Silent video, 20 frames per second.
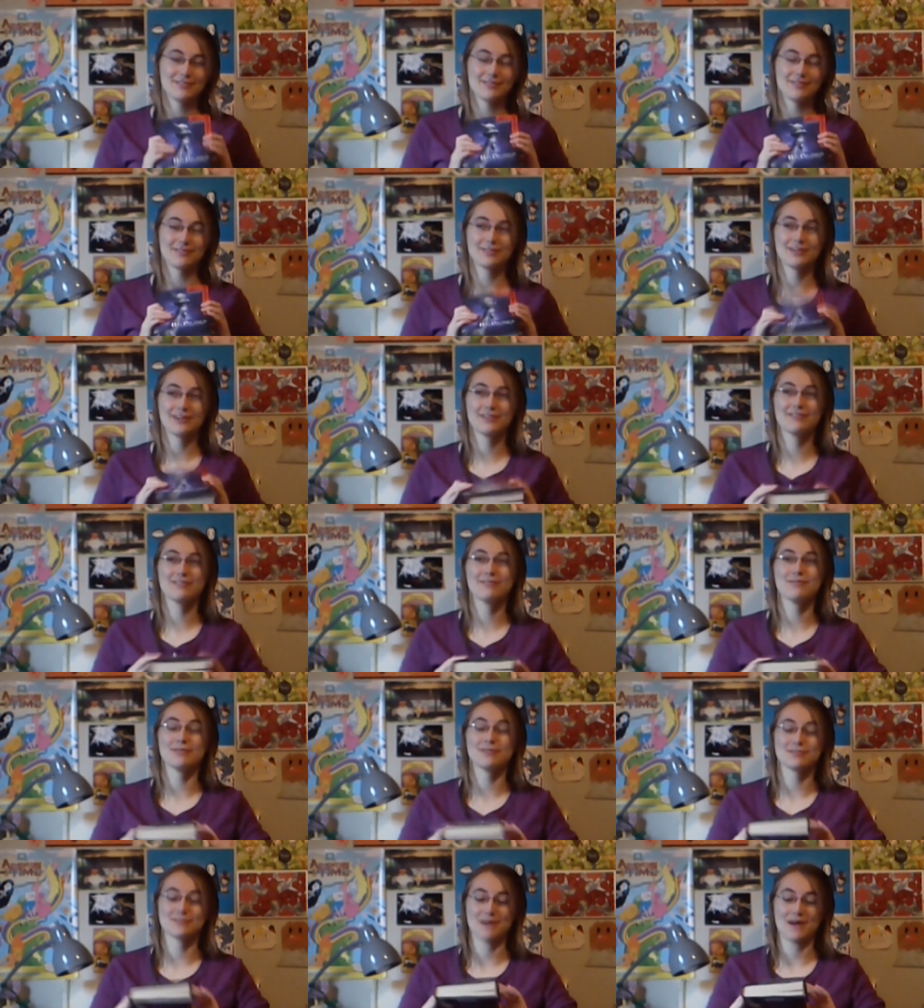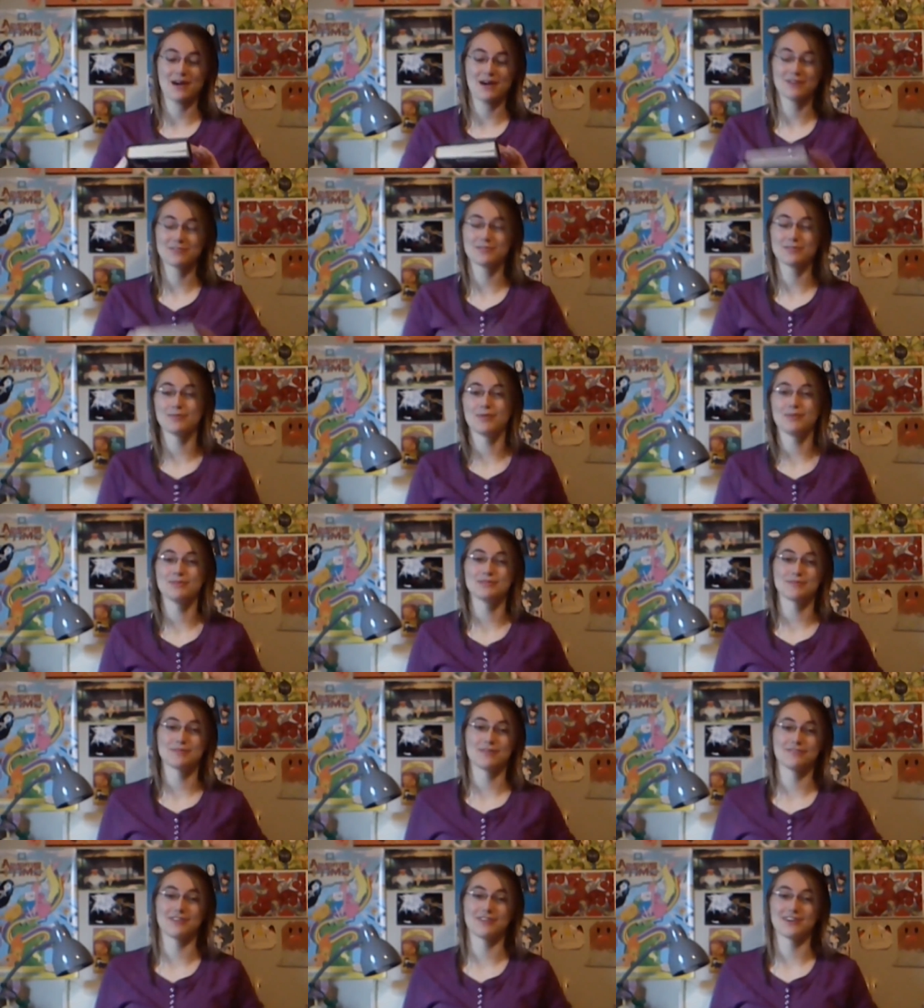One of the most powerful moments
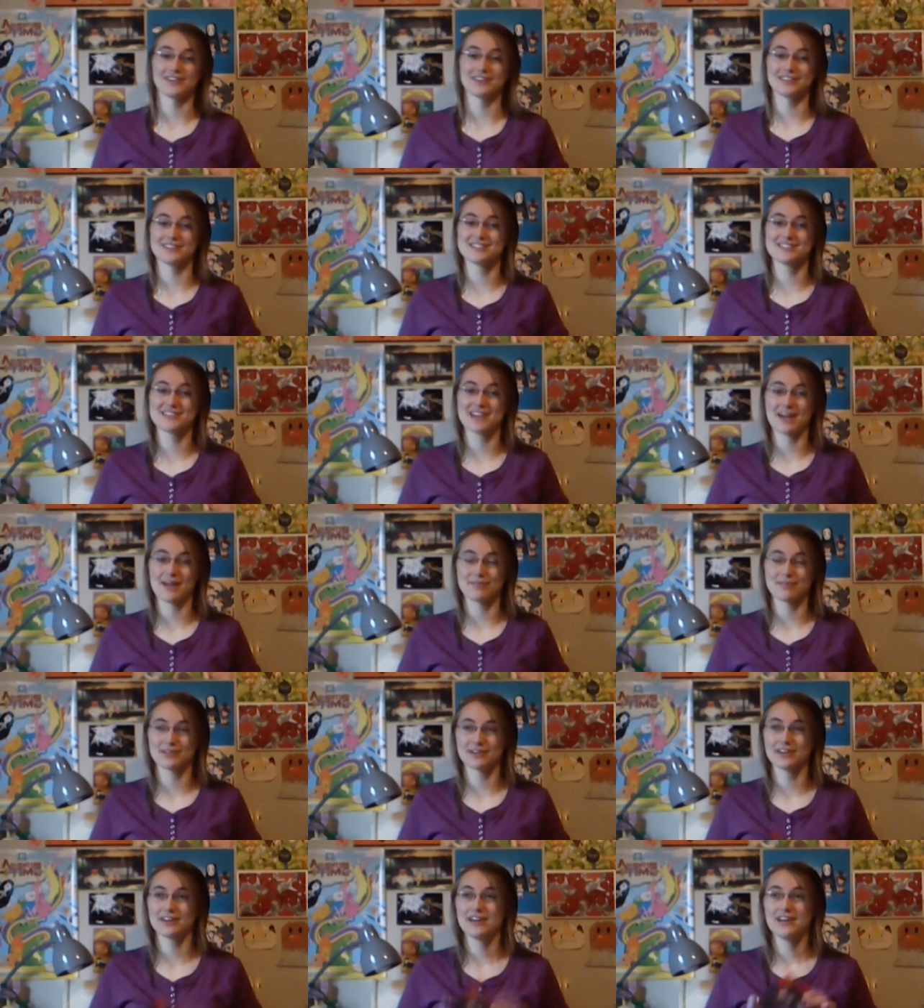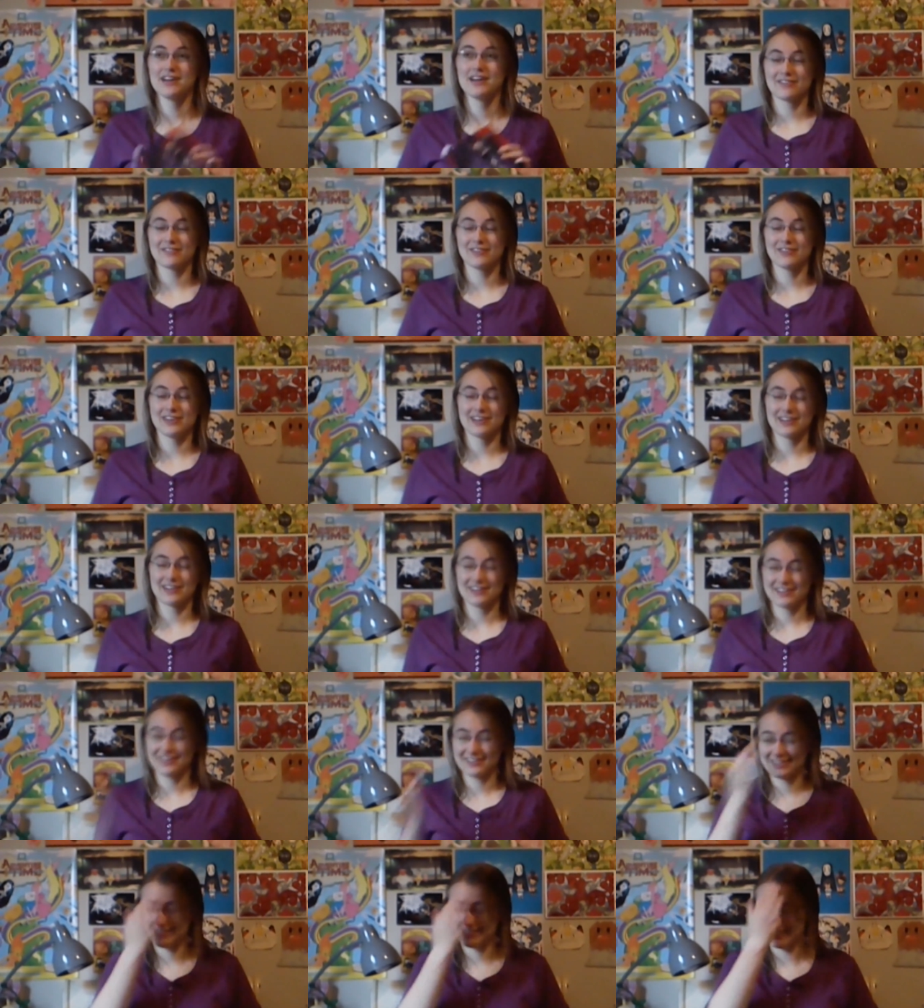by far in this chapter, when
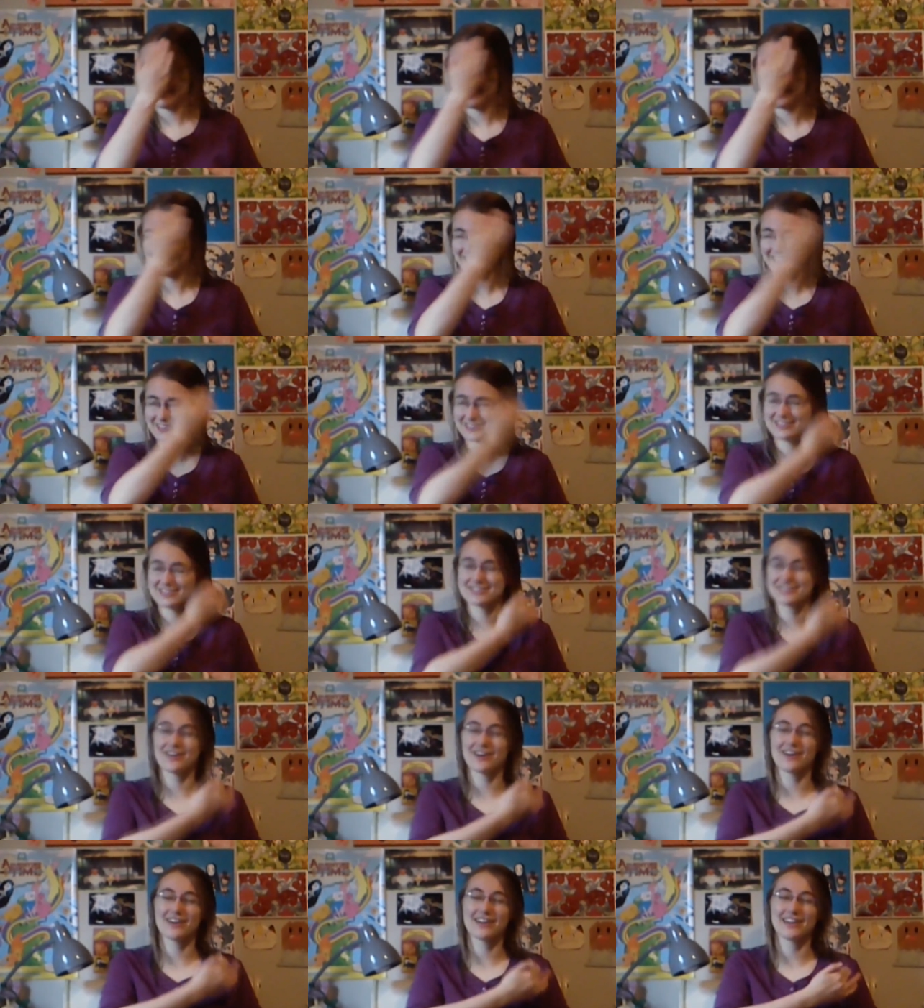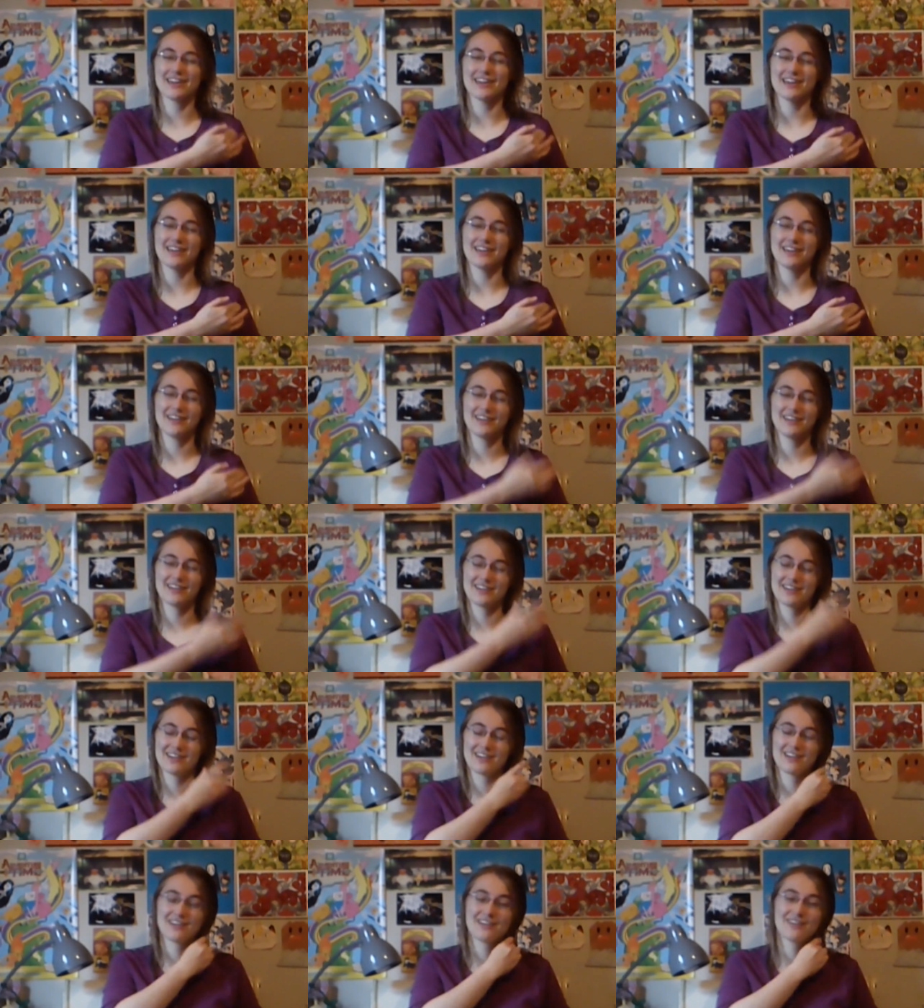Starkey
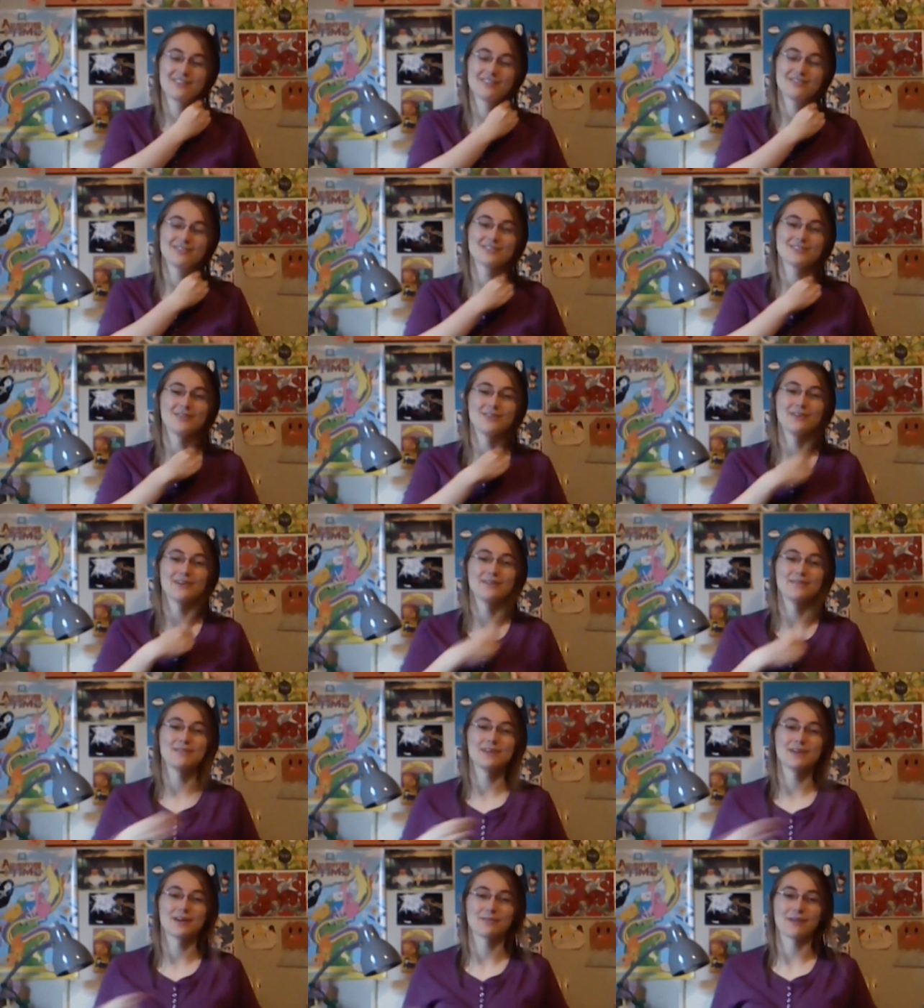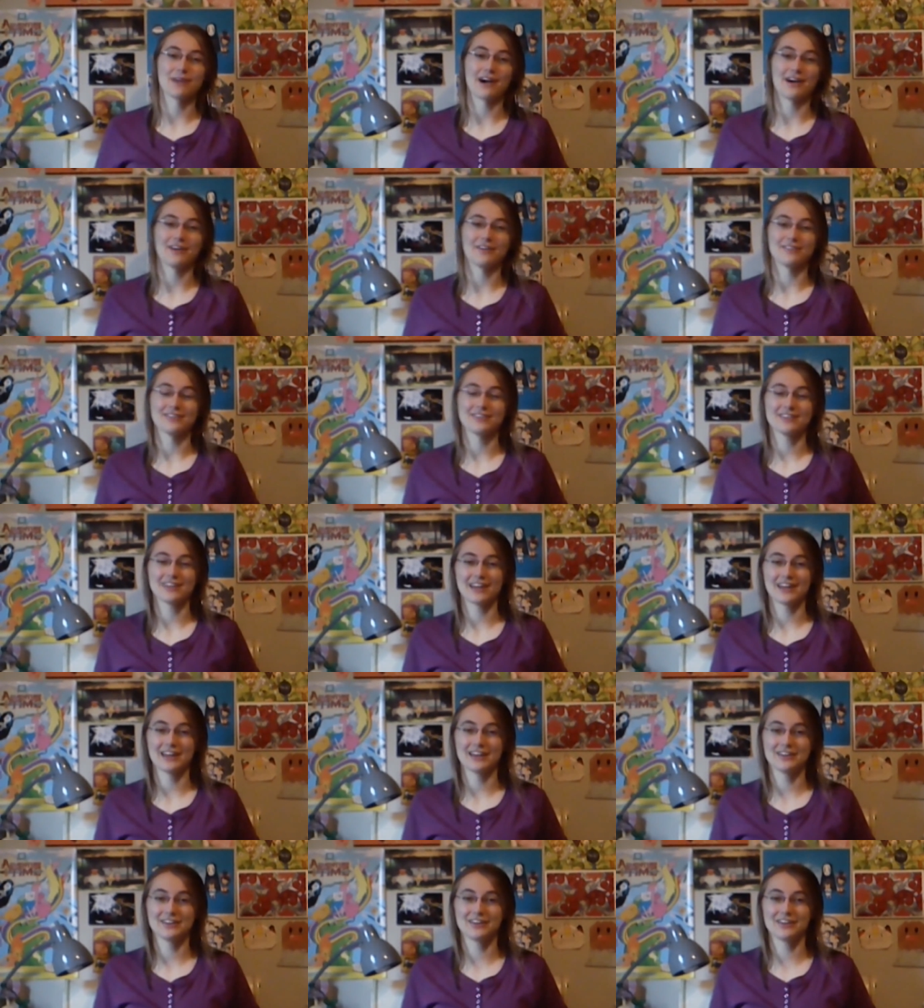was going to be unwound
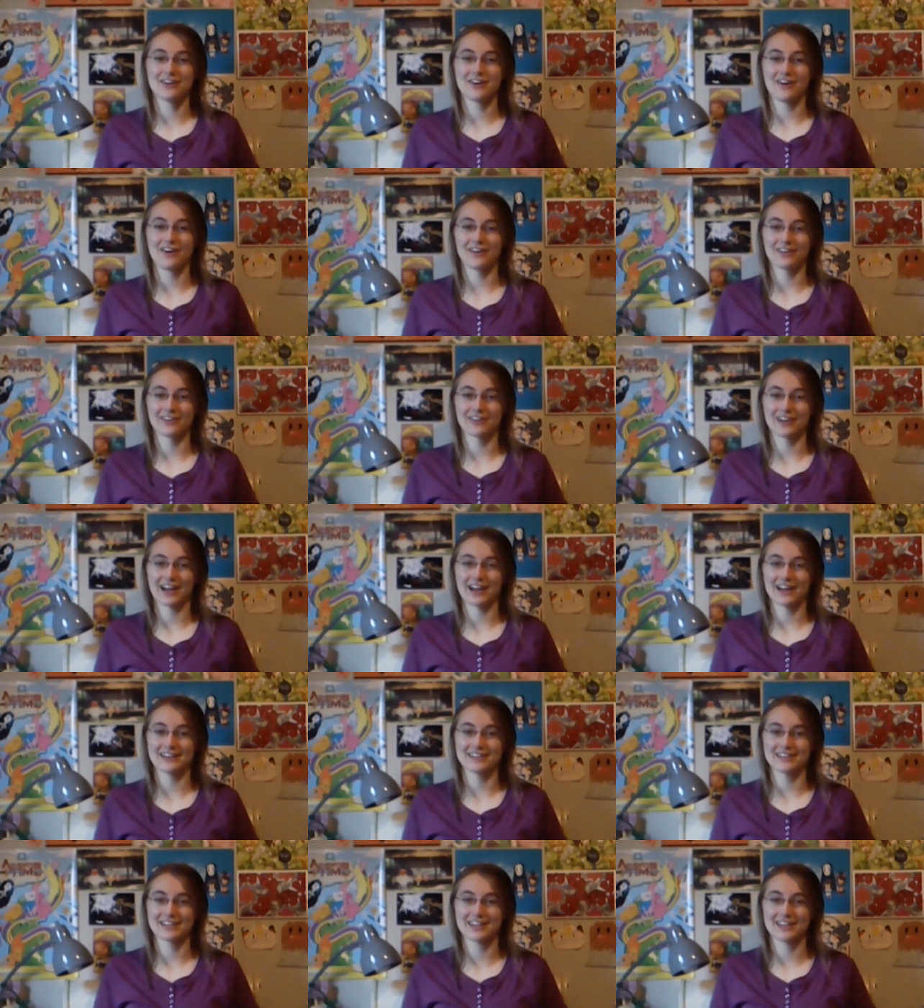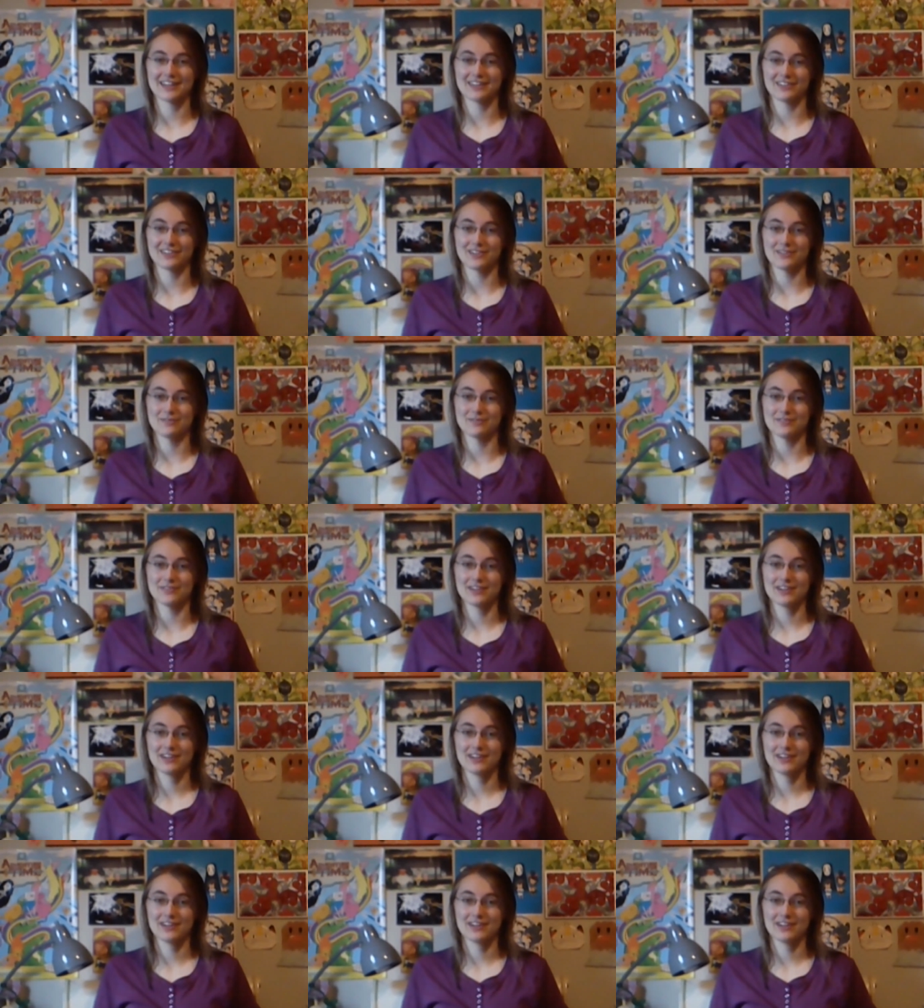and Connor had to kill him